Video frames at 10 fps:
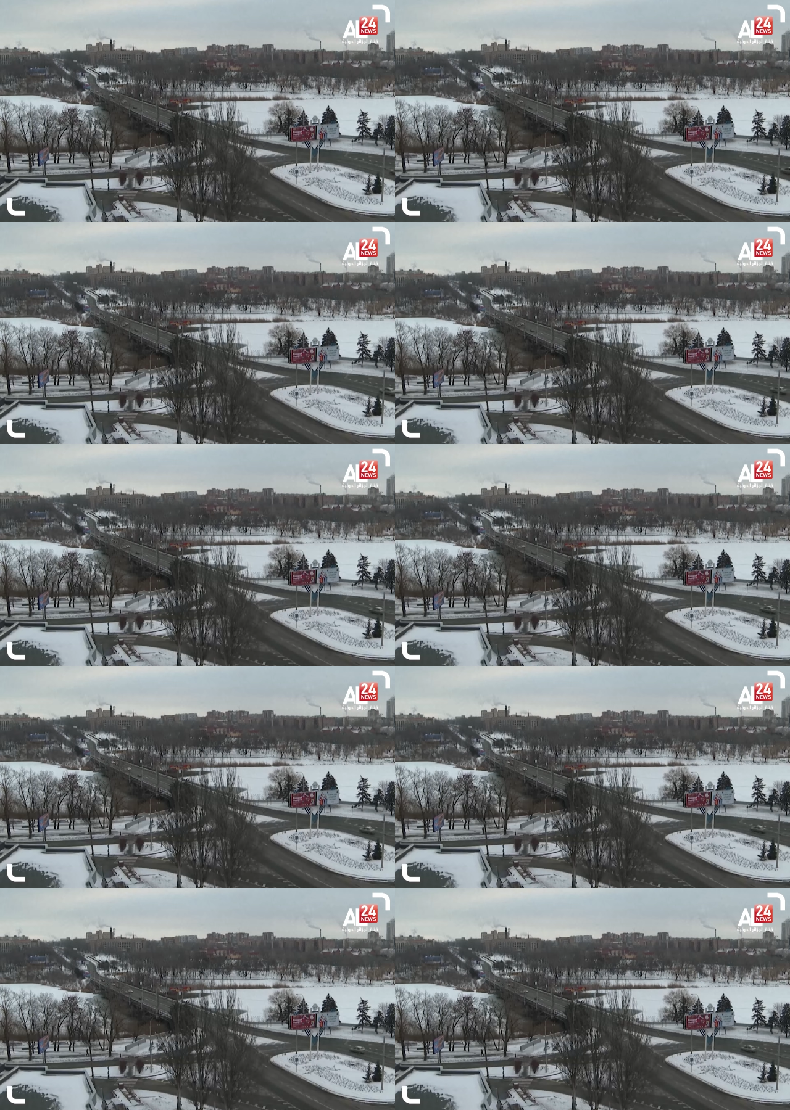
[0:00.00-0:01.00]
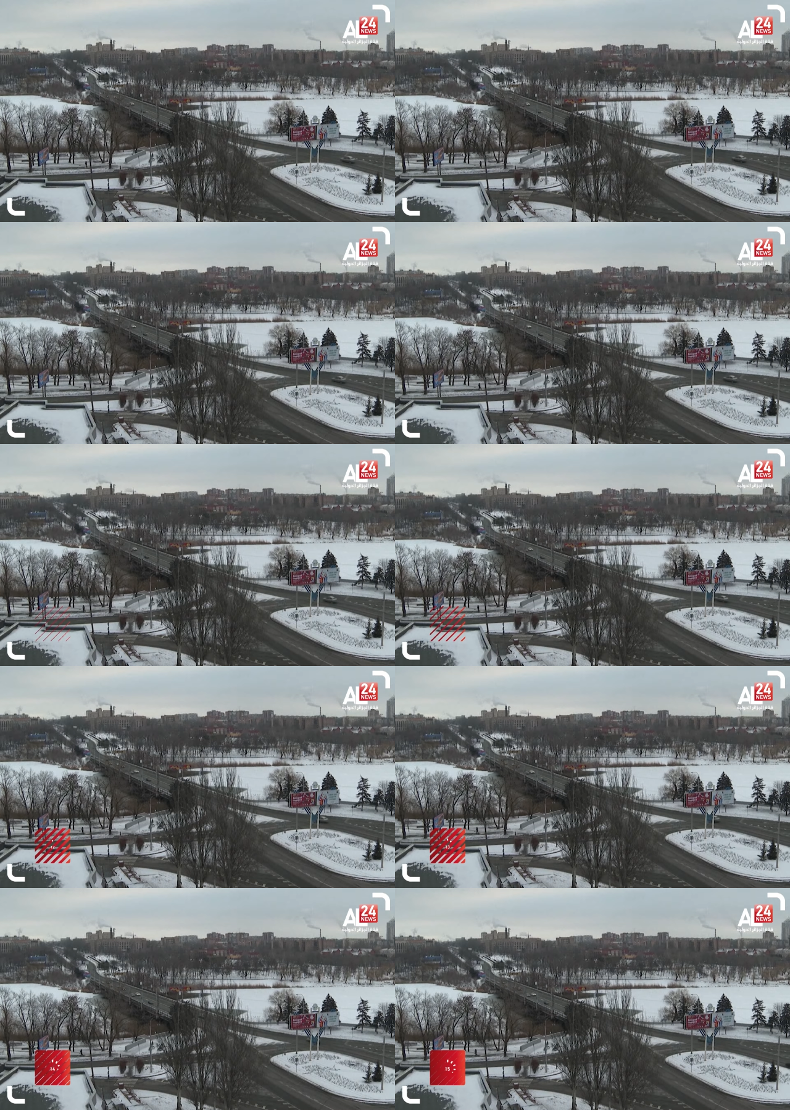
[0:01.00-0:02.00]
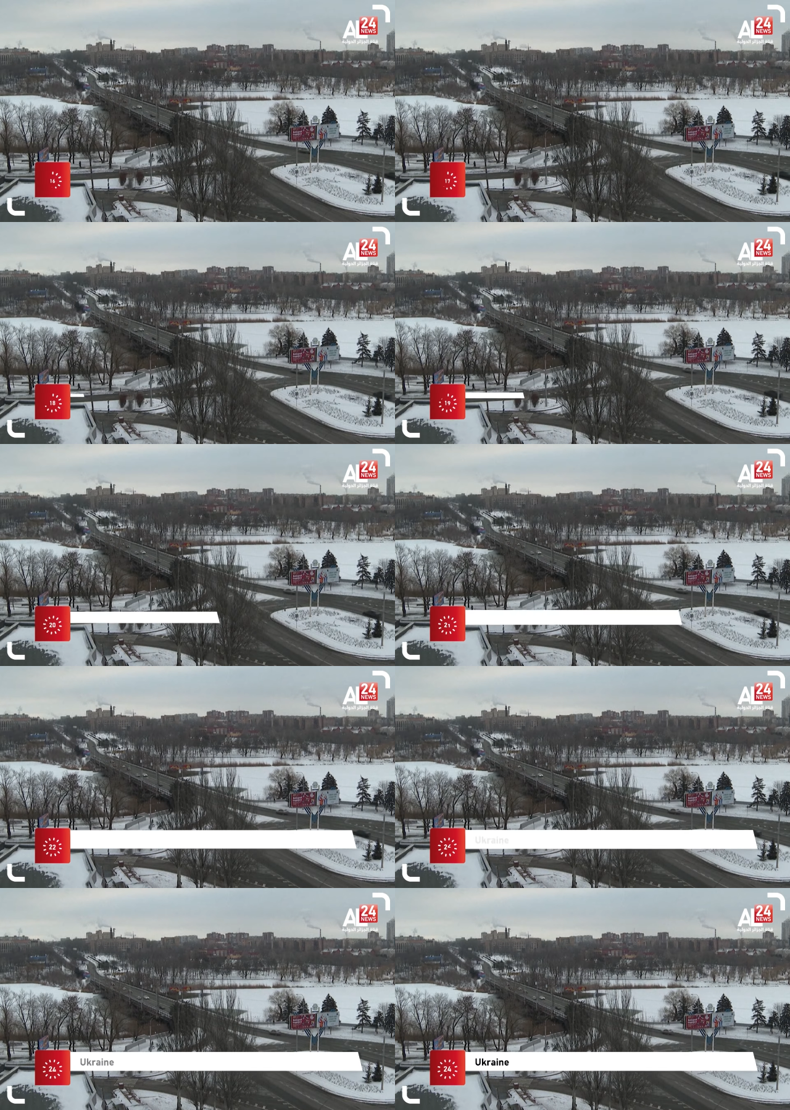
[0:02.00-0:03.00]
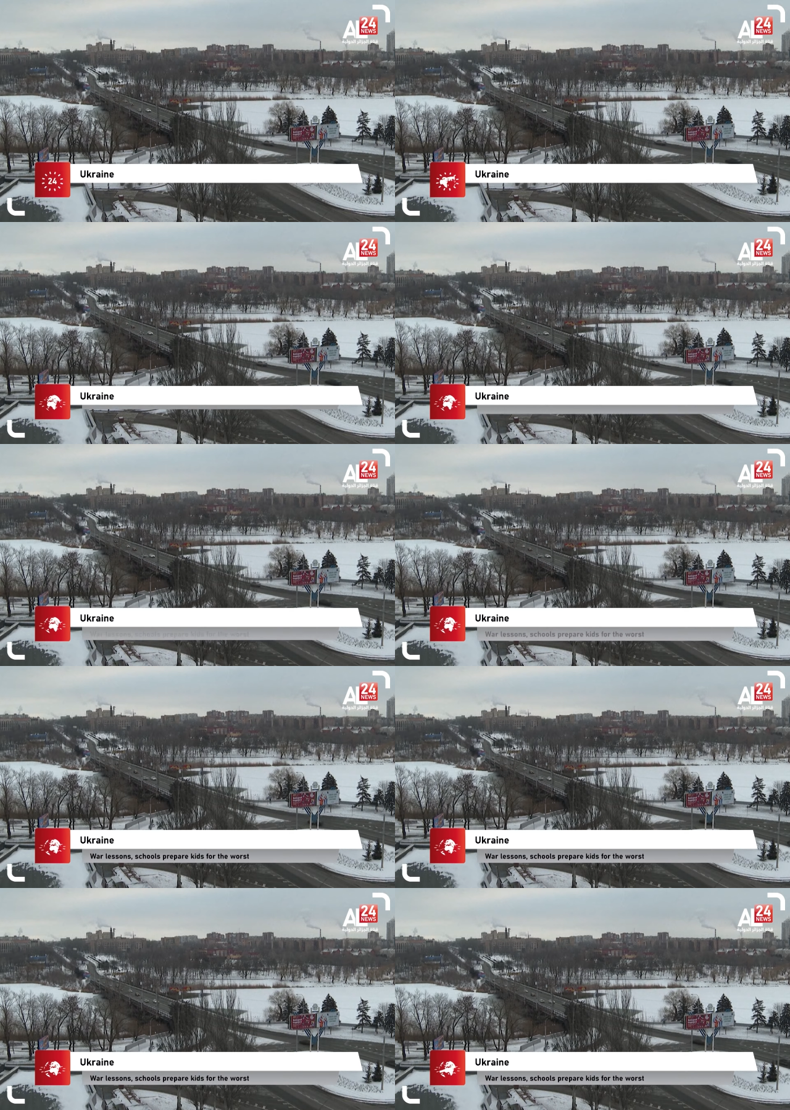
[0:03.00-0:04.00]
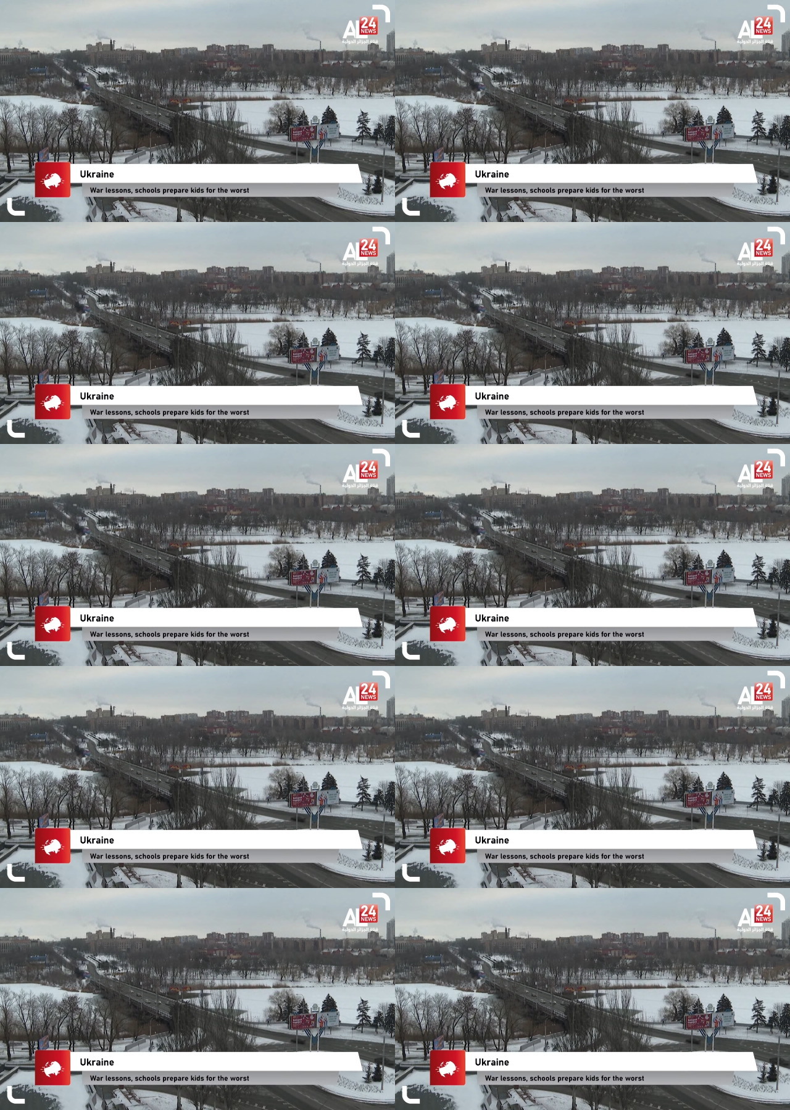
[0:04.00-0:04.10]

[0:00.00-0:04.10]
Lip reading: (no speaker visible)